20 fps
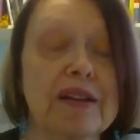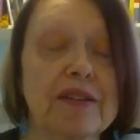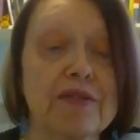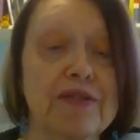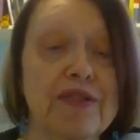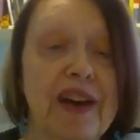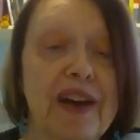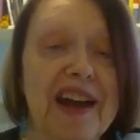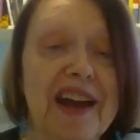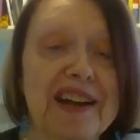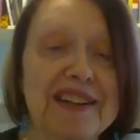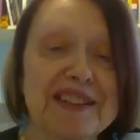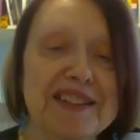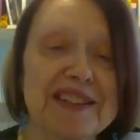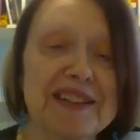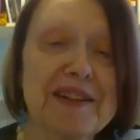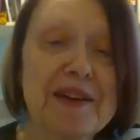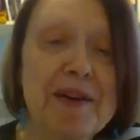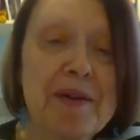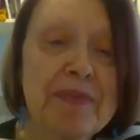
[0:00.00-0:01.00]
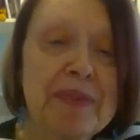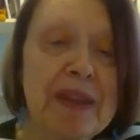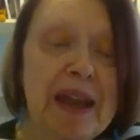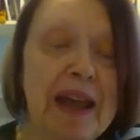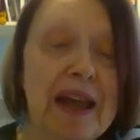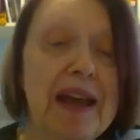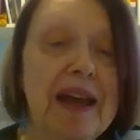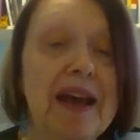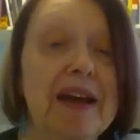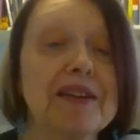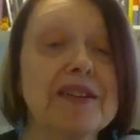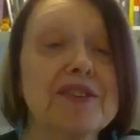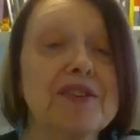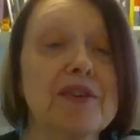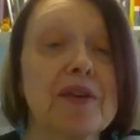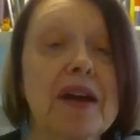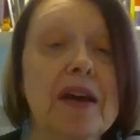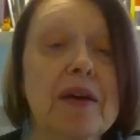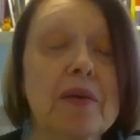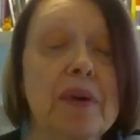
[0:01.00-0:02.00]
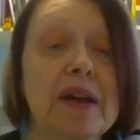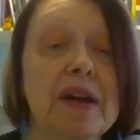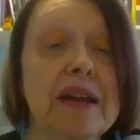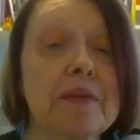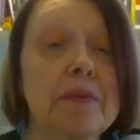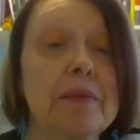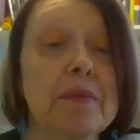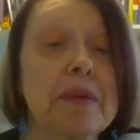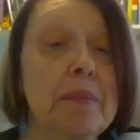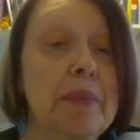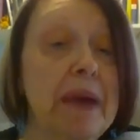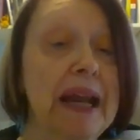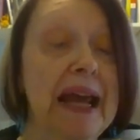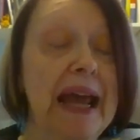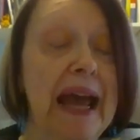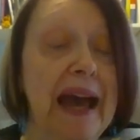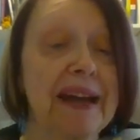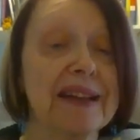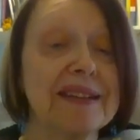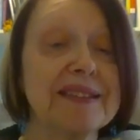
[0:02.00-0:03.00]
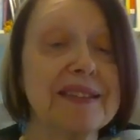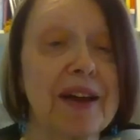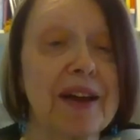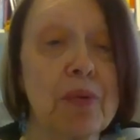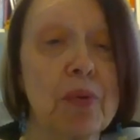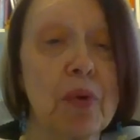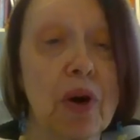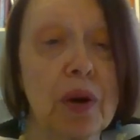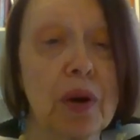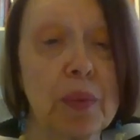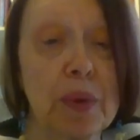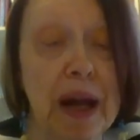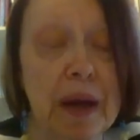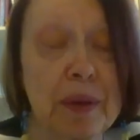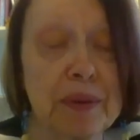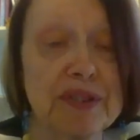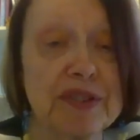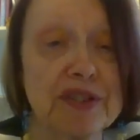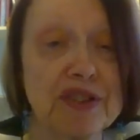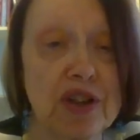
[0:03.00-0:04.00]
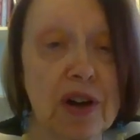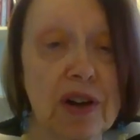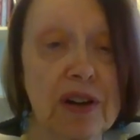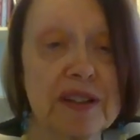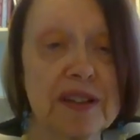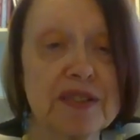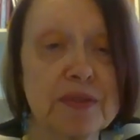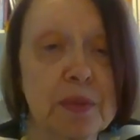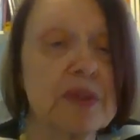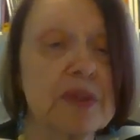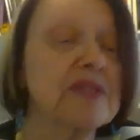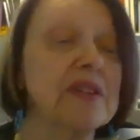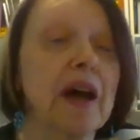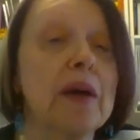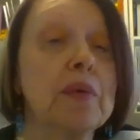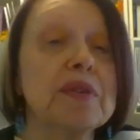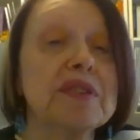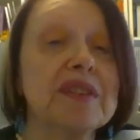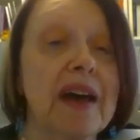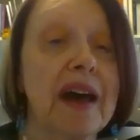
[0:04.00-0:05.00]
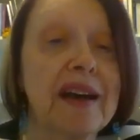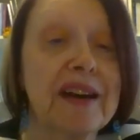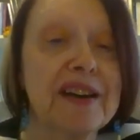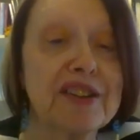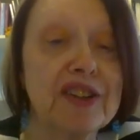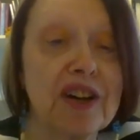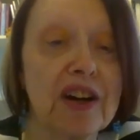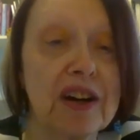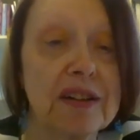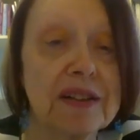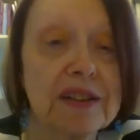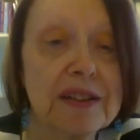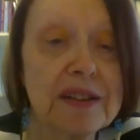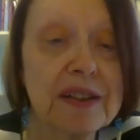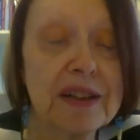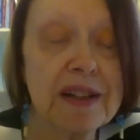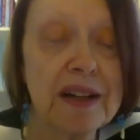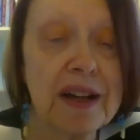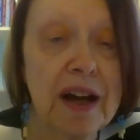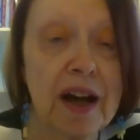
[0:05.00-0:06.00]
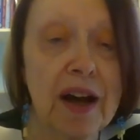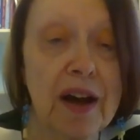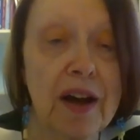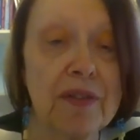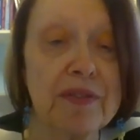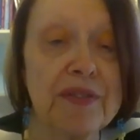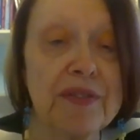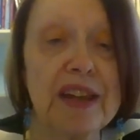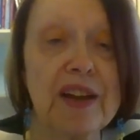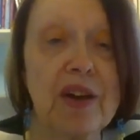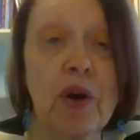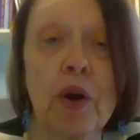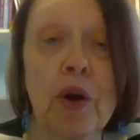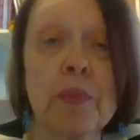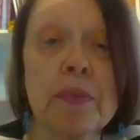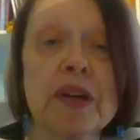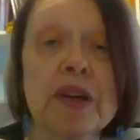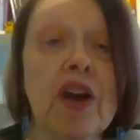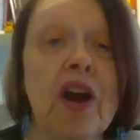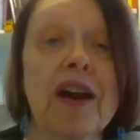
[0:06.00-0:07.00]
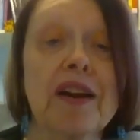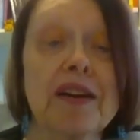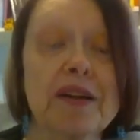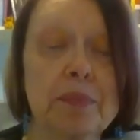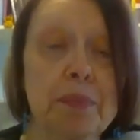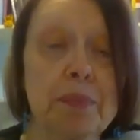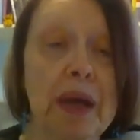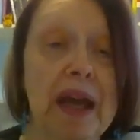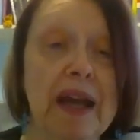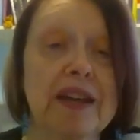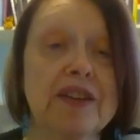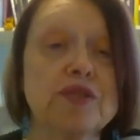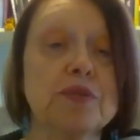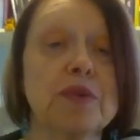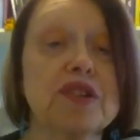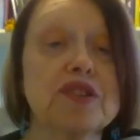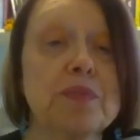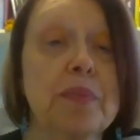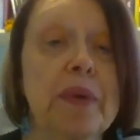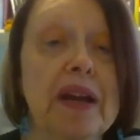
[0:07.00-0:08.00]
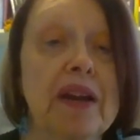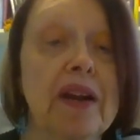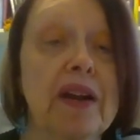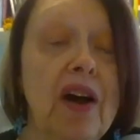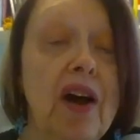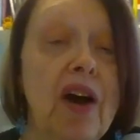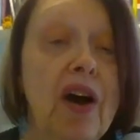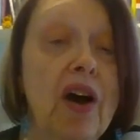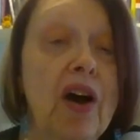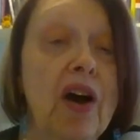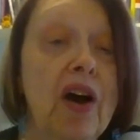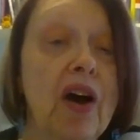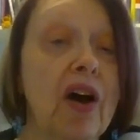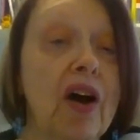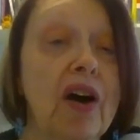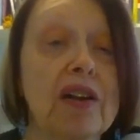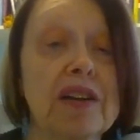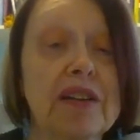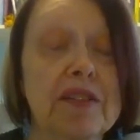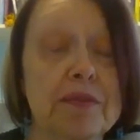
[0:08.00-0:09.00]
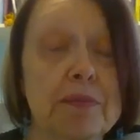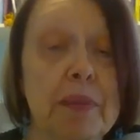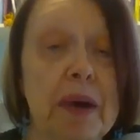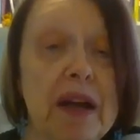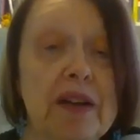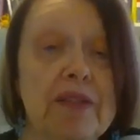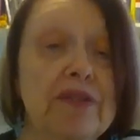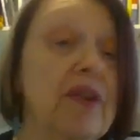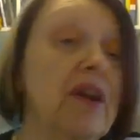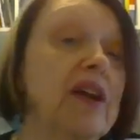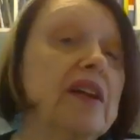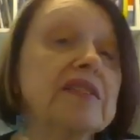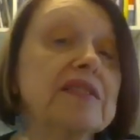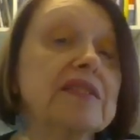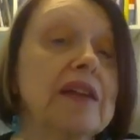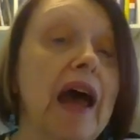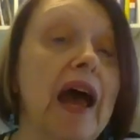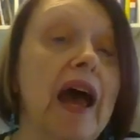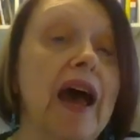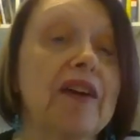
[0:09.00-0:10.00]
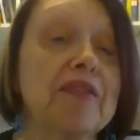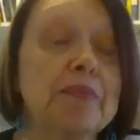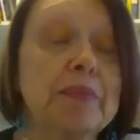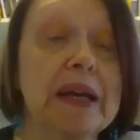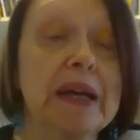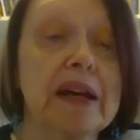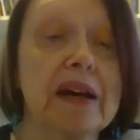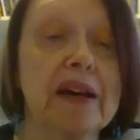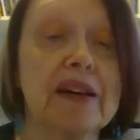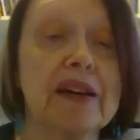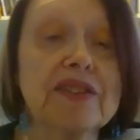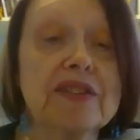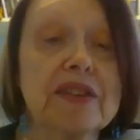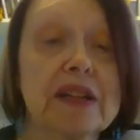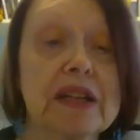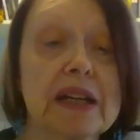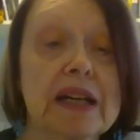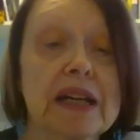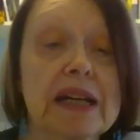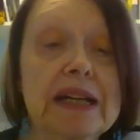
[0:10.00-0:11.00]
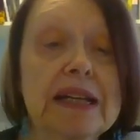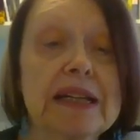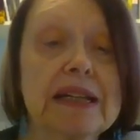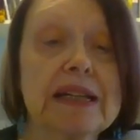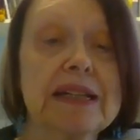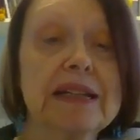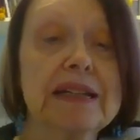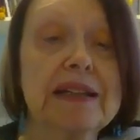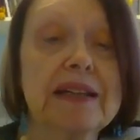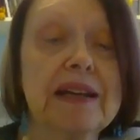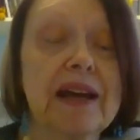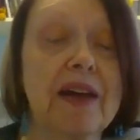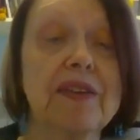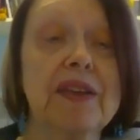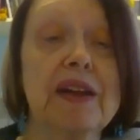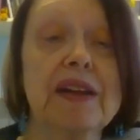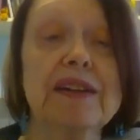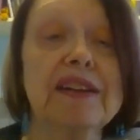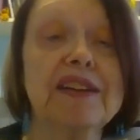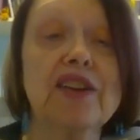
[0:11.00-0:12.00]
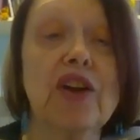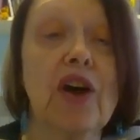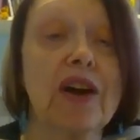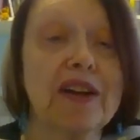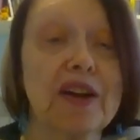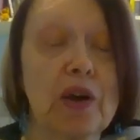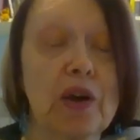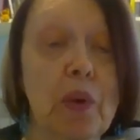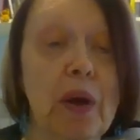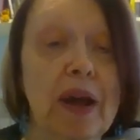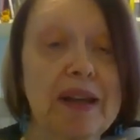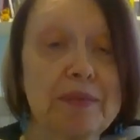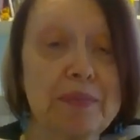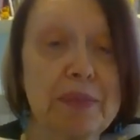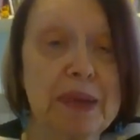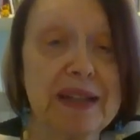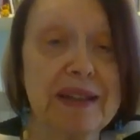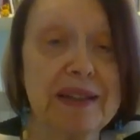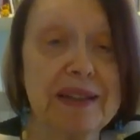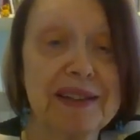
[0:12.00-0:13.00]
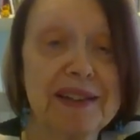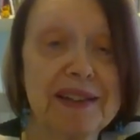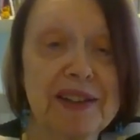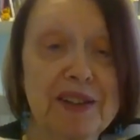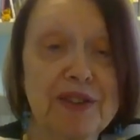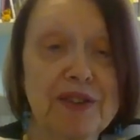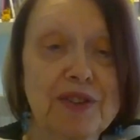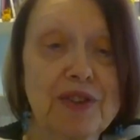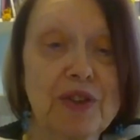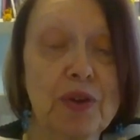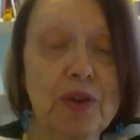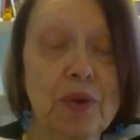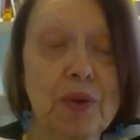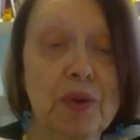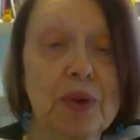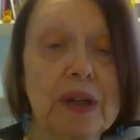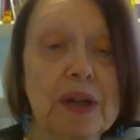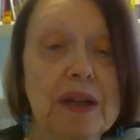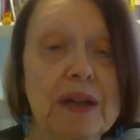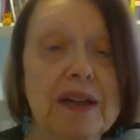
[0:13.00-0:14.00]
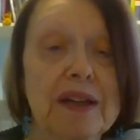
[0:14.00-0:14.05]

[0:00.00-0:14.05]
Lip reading: In fact, during one of the many hats I wore when I was a journalist was I was editor of the Home and Garden page, which made all of my friends laugh because, they did not equate me to,